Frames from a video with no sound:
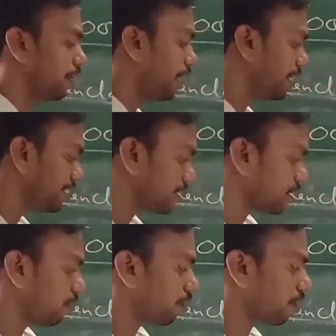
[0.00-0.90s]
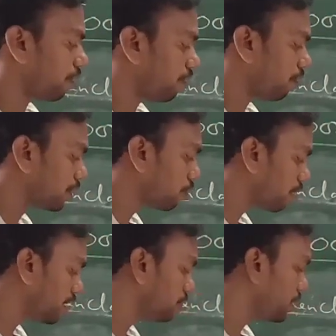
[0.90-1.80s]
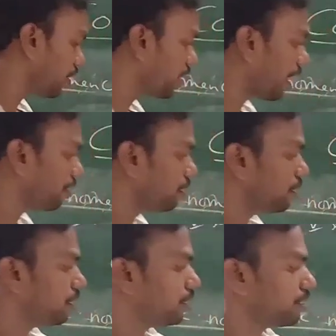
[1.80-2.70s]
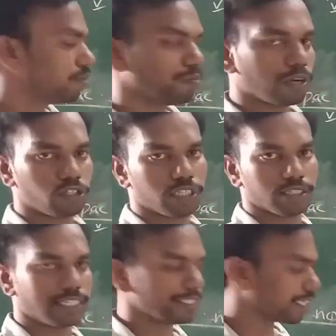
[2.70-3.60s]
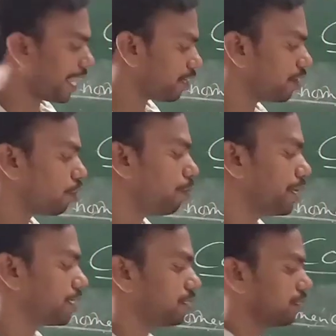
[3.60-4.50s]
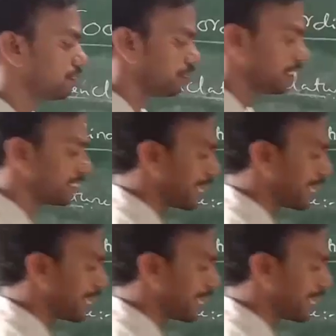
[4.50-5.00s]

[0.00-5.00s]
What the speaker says: And it is over the coordinates we are having positive charge, that is cationic complex. So this is